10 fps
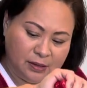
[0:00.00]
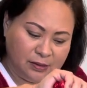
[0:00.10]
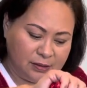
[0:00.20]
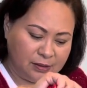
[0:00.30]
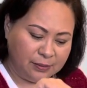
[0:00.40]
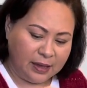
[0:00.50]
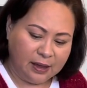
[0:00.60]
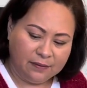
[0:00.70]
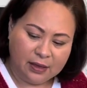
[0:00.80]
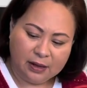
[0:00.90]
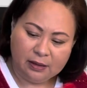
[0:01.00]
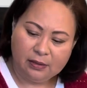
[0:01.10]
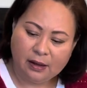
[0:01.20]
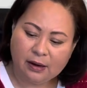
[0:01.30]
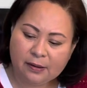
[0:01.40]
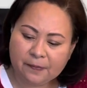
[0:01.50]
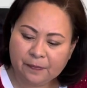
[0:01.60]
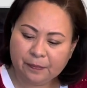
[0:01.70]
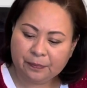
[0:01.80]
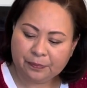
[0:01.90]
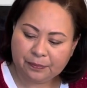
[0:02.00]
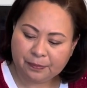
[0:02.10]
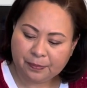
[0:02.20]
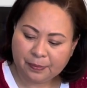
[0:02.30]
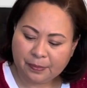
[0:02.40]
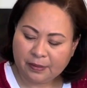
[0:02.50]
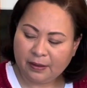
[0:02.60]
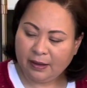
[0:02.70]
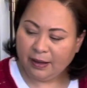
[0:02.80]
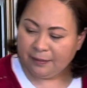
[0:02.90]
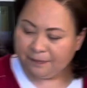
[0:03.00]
So we have that in there. Okay.